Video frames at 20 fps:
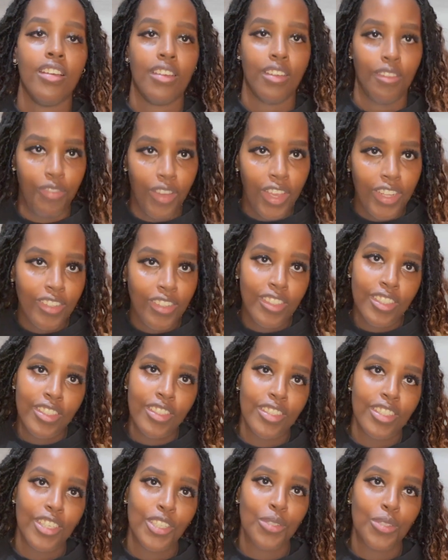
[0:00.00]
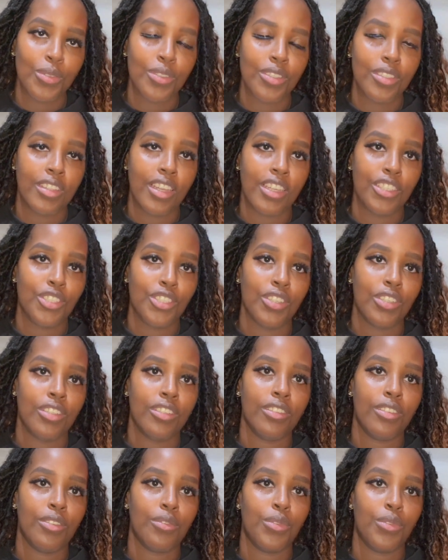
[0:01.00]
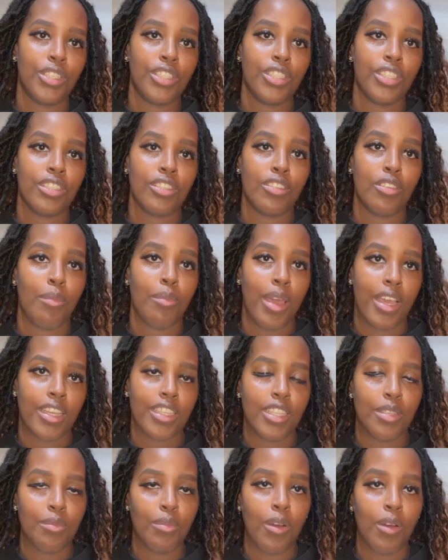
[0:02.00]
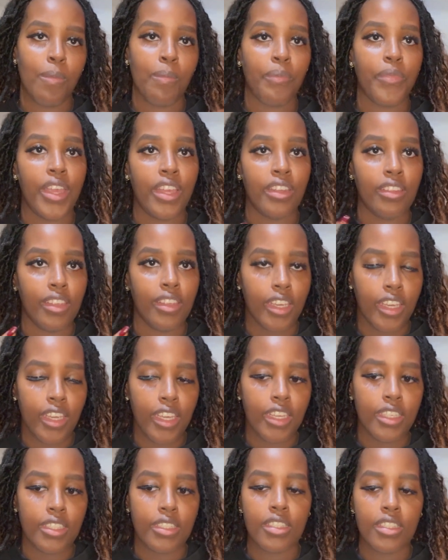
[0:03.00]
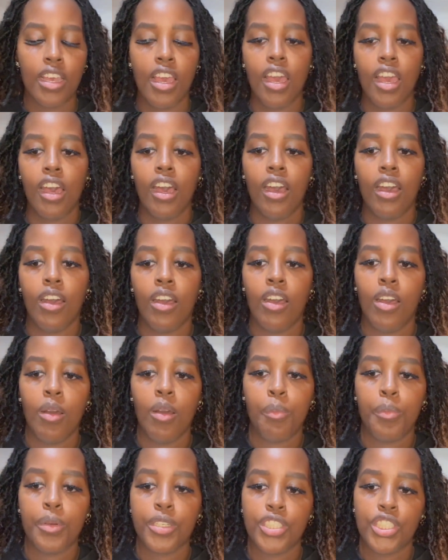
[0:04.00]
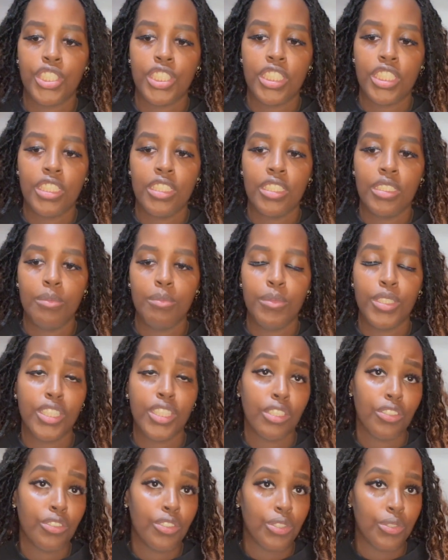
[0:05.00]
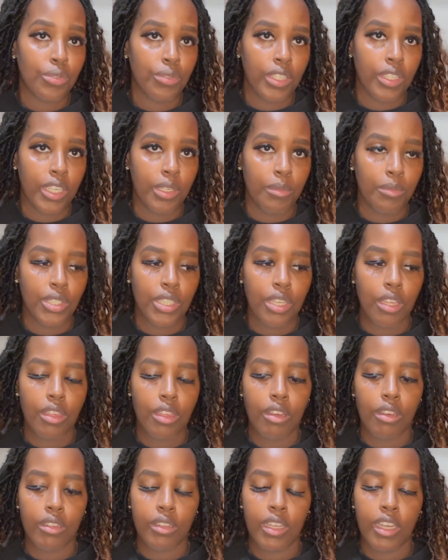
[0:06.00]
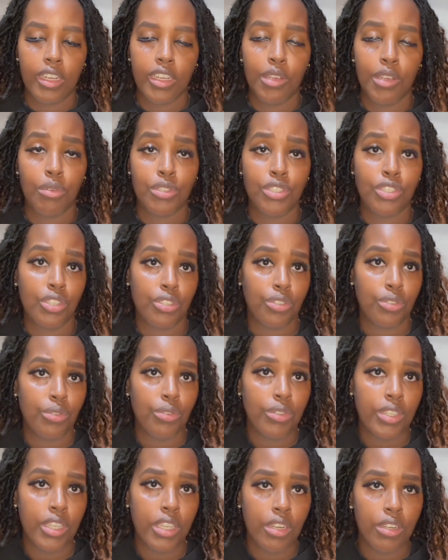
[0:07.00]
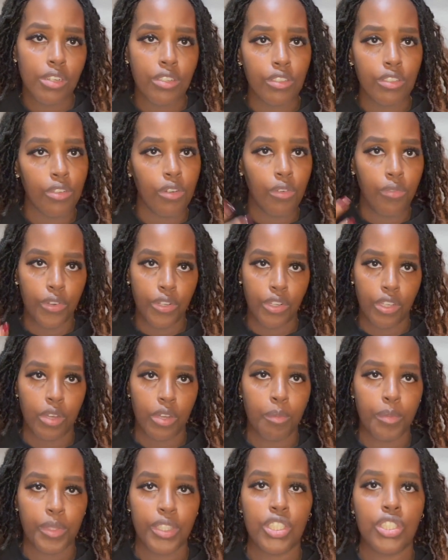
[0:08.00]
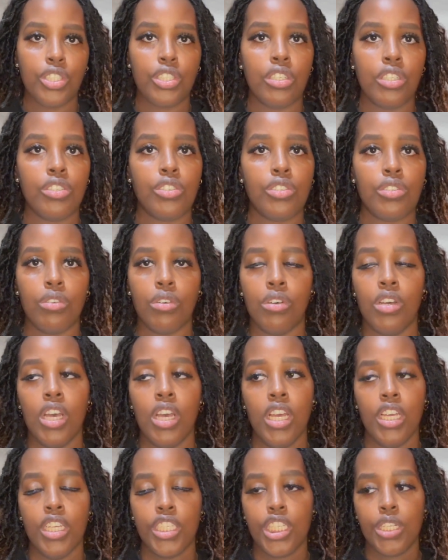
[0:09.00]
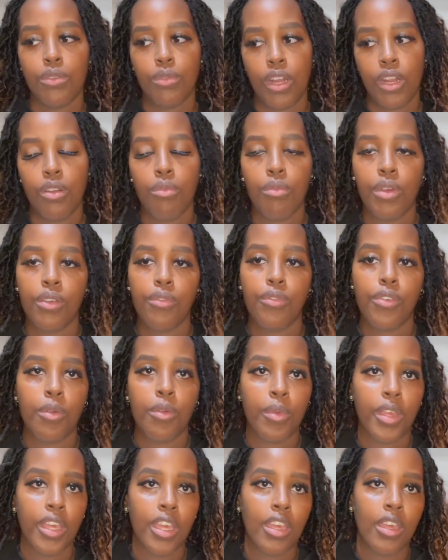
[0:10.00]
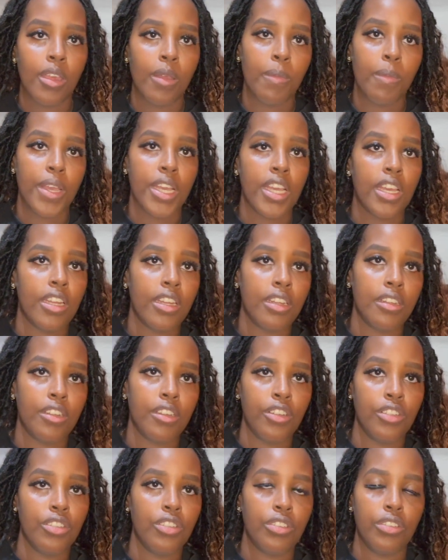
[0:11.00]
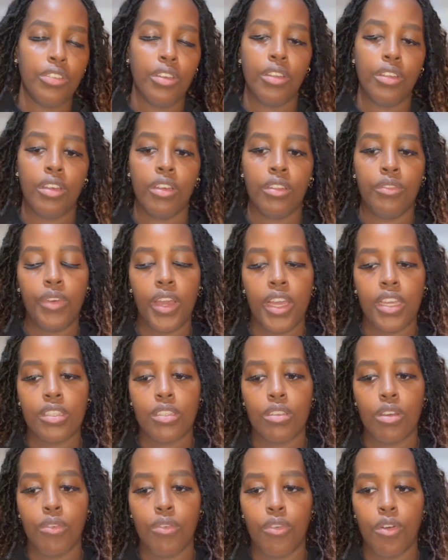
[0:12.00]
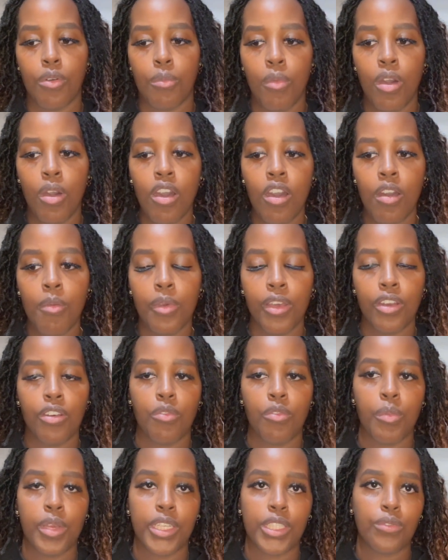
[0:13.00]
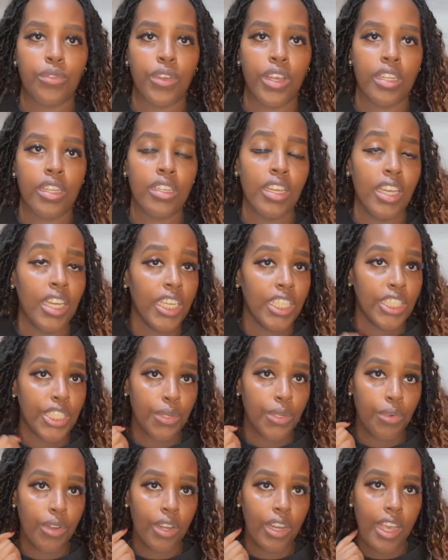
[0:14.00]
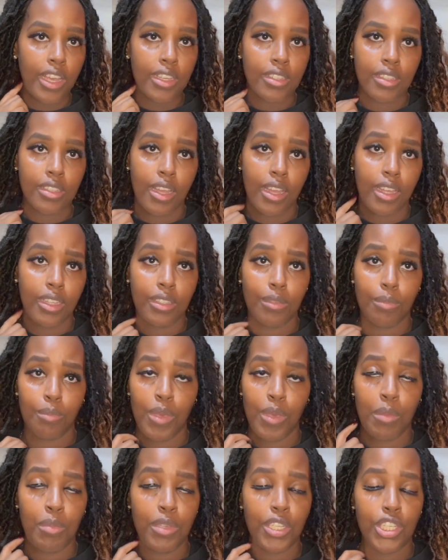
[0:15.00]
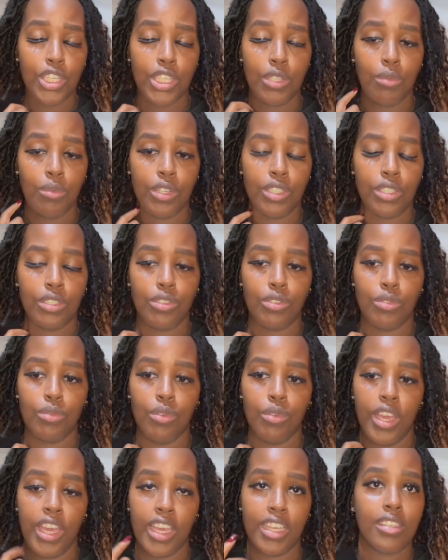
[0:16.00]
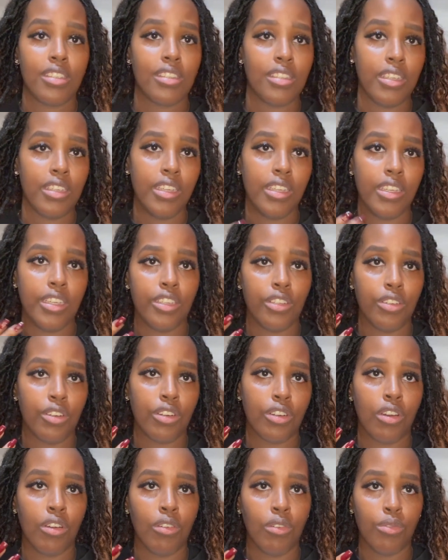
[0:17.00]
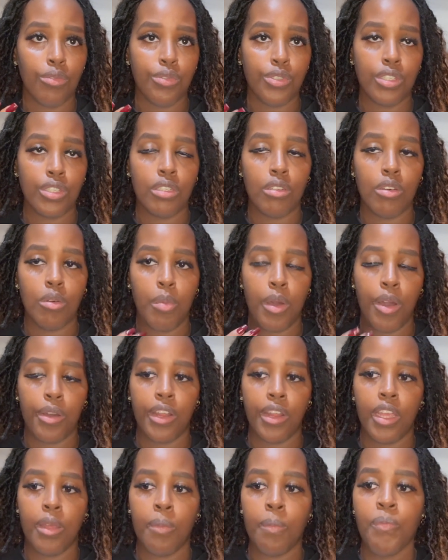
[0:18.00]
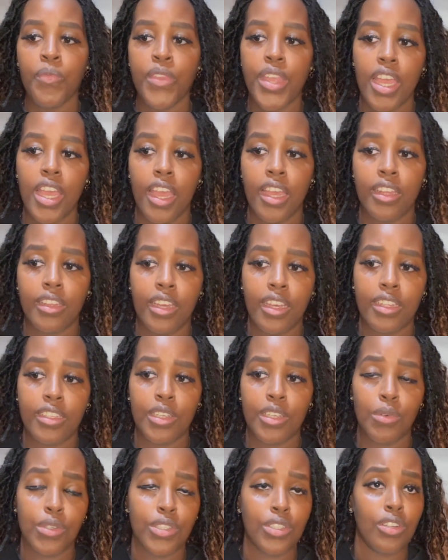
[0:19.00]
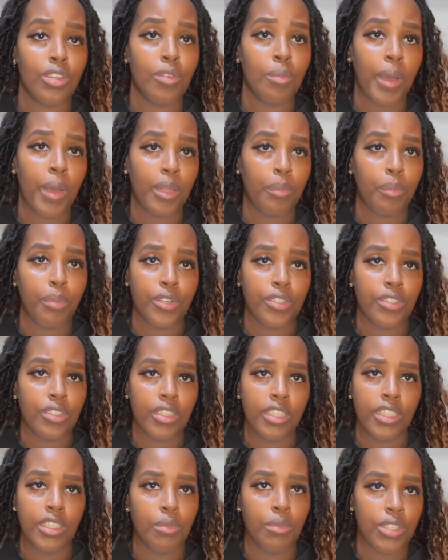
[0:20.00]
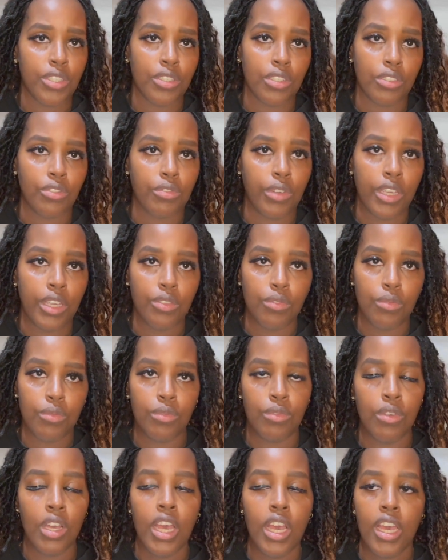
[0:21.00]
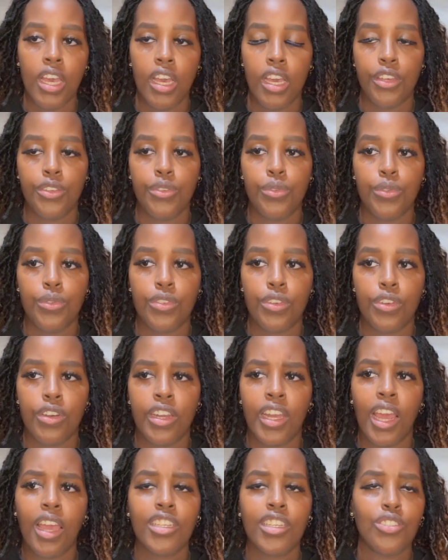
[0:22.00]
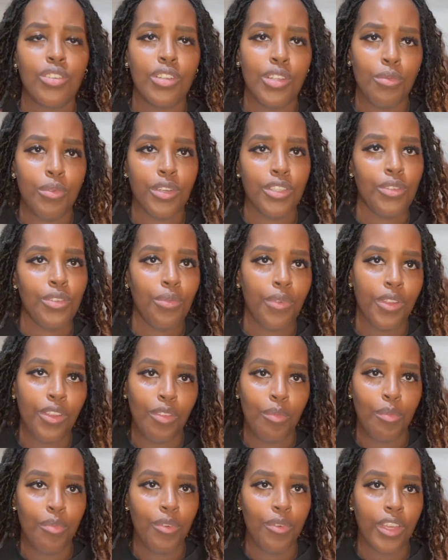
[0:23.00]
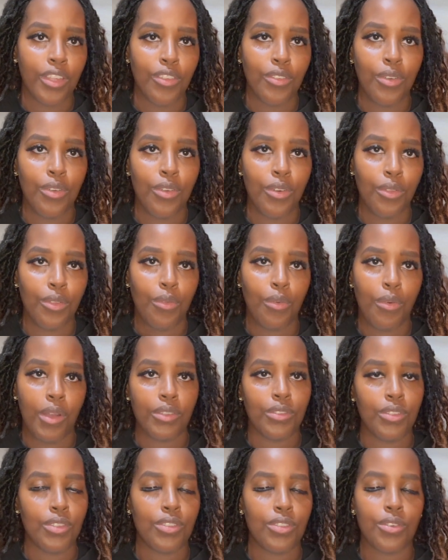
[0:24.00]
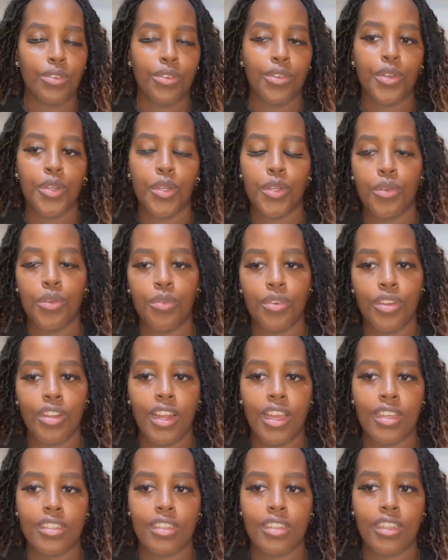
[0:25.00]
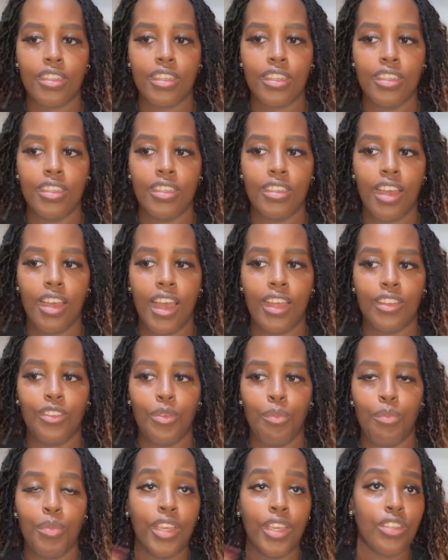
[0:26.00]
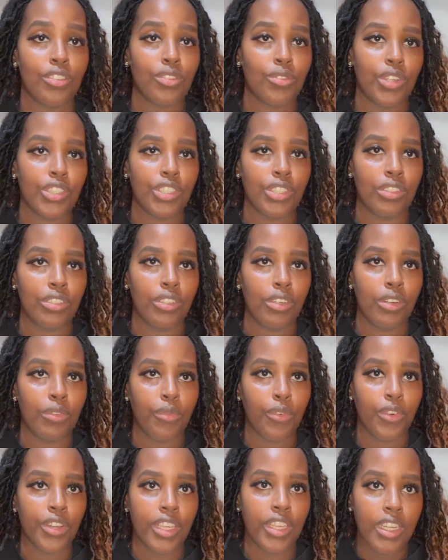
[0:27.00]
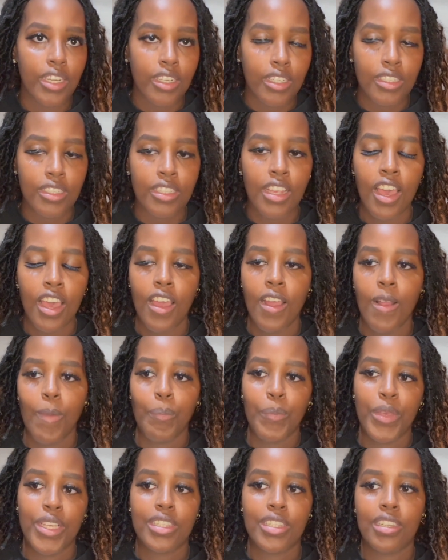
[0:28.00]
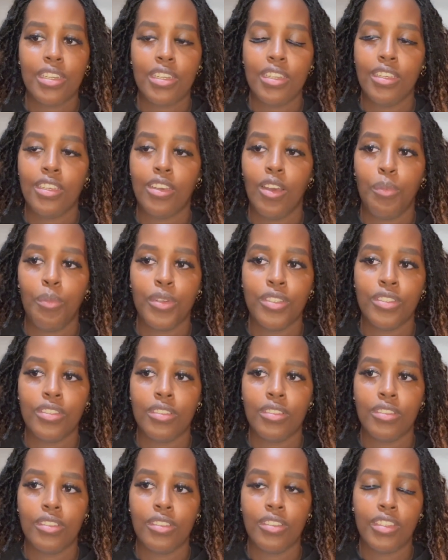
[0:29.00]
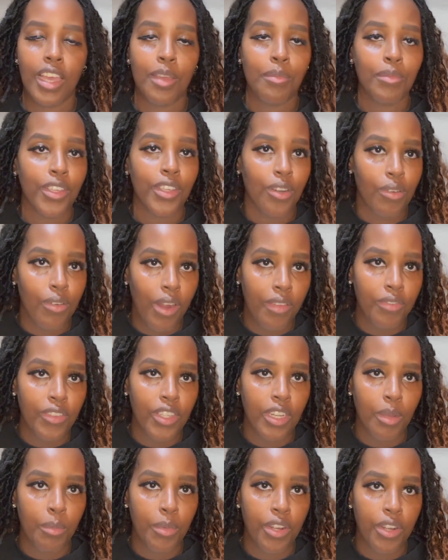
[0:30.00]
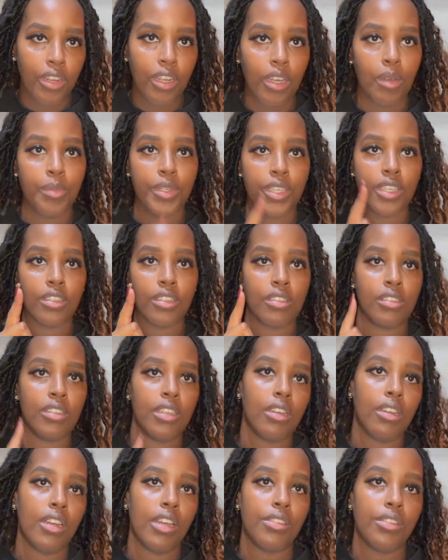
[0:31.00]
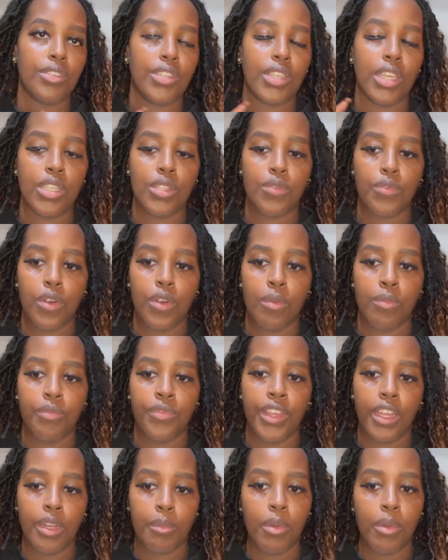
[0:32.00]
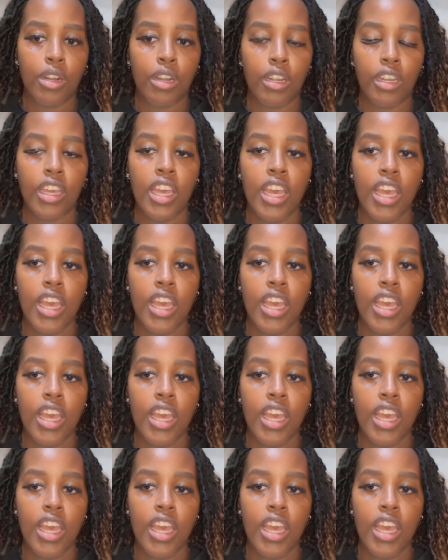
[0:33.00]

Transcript: finally, the sexual tension reaches the maximum and they kiss. But she misunderstood him. She thought that he was just using her, for the competition. So she ran away from him. And under the advice of her mom and her best friend, she realized that maybe she was too hasty in her conclusion about him, and that he was not a bad person and he was not trying to use her. And actually, when you read the book and you go throughout the story, you realize that he had the biggest crush on her for years, basically up until the time they arrived in America, because Nicholas is from Denmark